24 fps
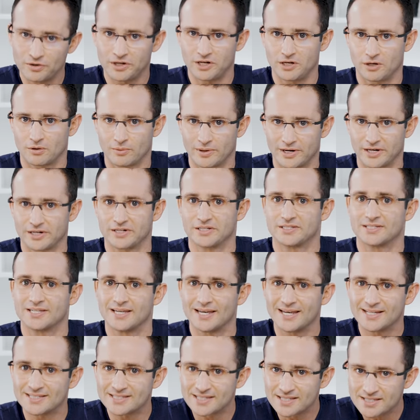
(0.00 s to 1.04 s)
video
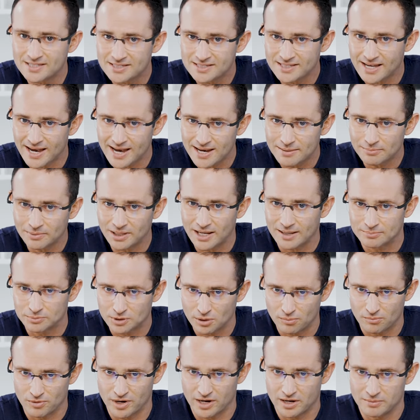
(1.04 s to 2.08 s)
editors, it's the same
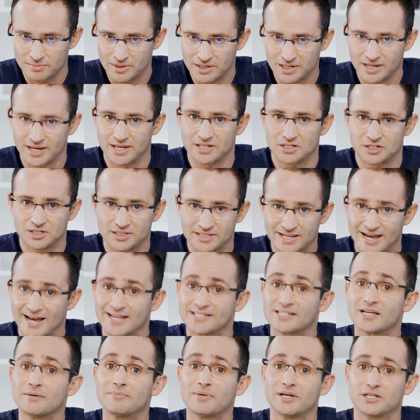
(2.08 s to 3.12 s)
laptop recommendations
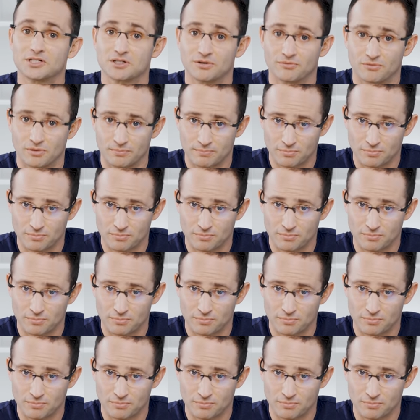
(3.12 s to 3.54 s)
as I mentioned for